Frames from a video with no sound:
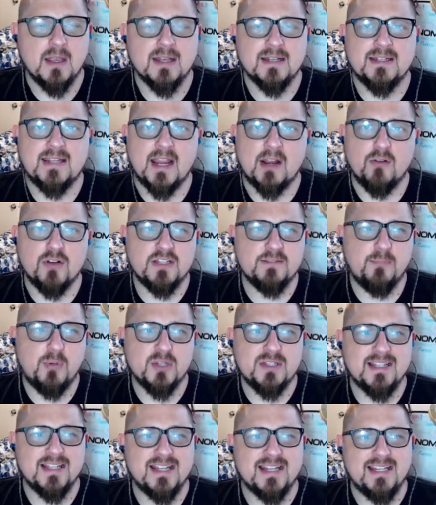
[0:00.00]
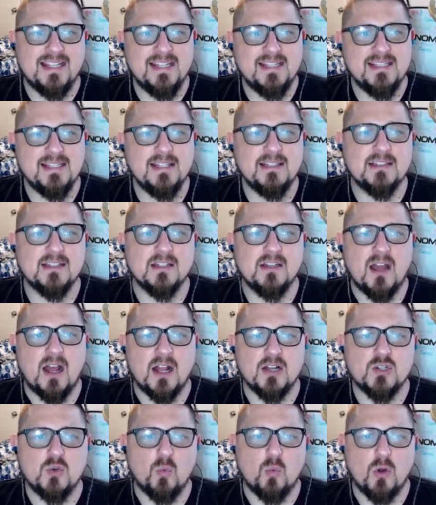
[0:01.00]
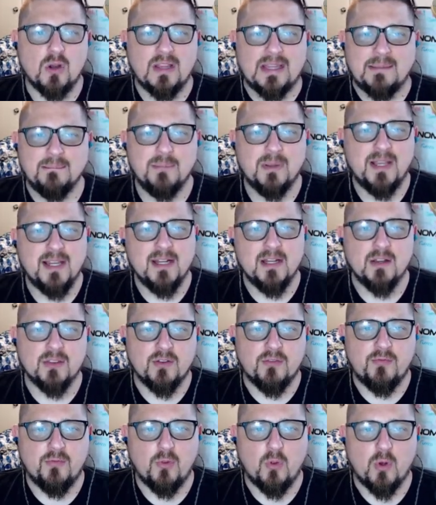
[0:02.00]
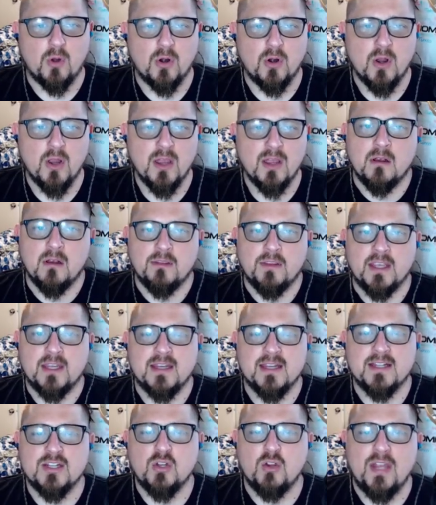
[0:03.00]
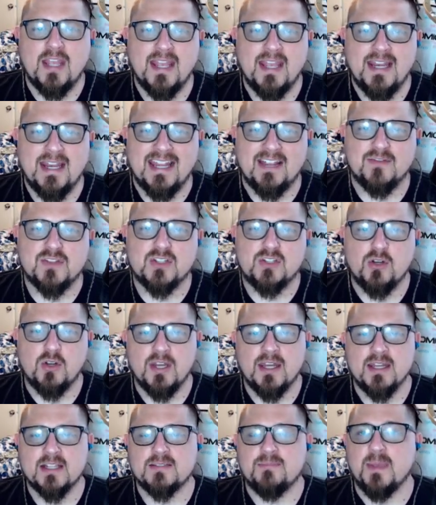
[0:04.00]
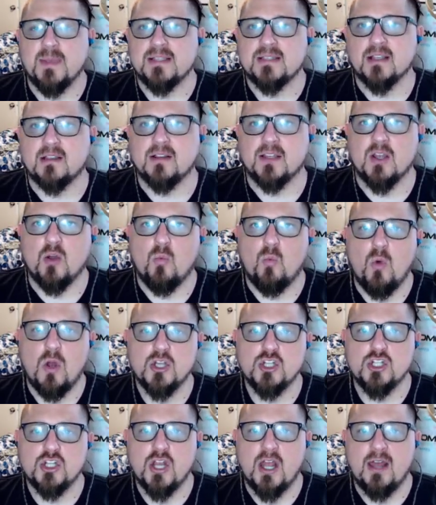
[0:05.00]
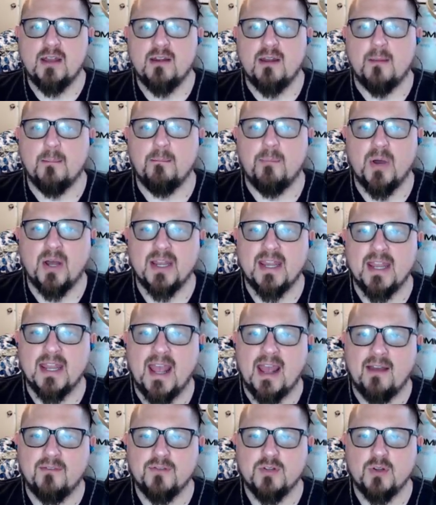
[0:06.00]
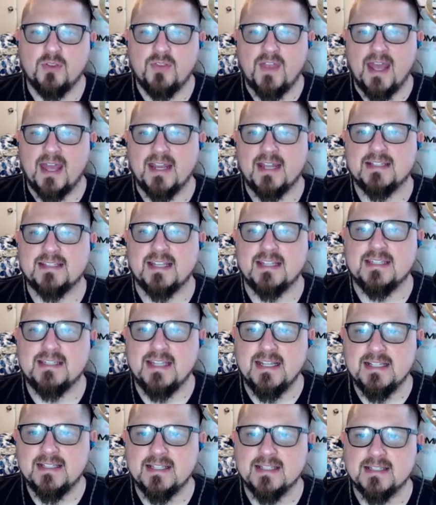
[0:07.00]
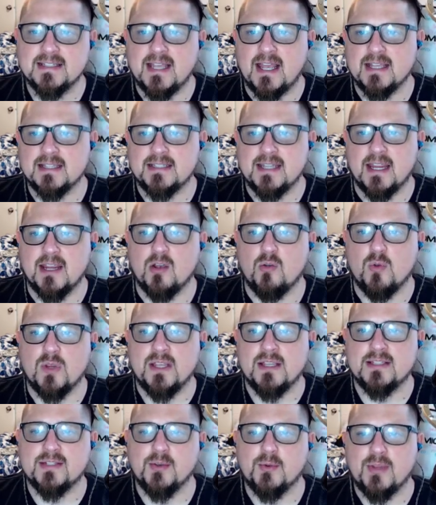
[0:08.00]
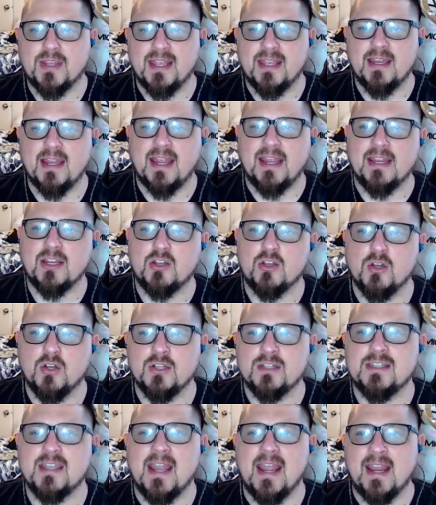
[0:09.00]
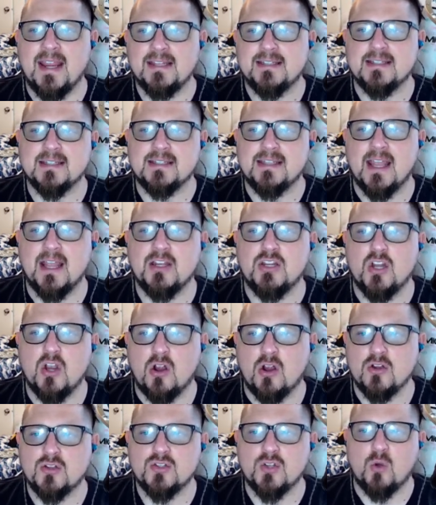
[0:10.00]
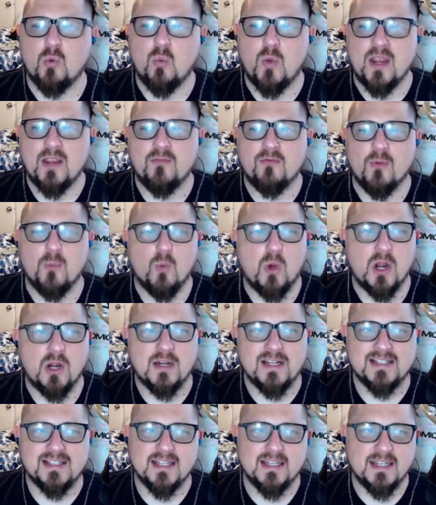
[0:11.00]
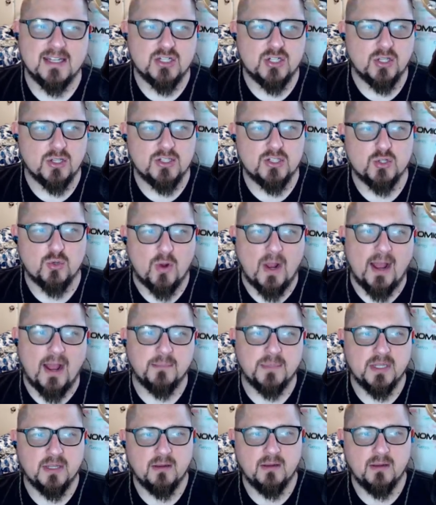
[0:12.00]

Daris puts an easy-to-dodge Whirling Blade on the floor. The initial hit, if stood in, is basically a one-shot, but after that, it's a decent-sized AoE, so get a good 8 to 10 yards away from where it is initially dropped.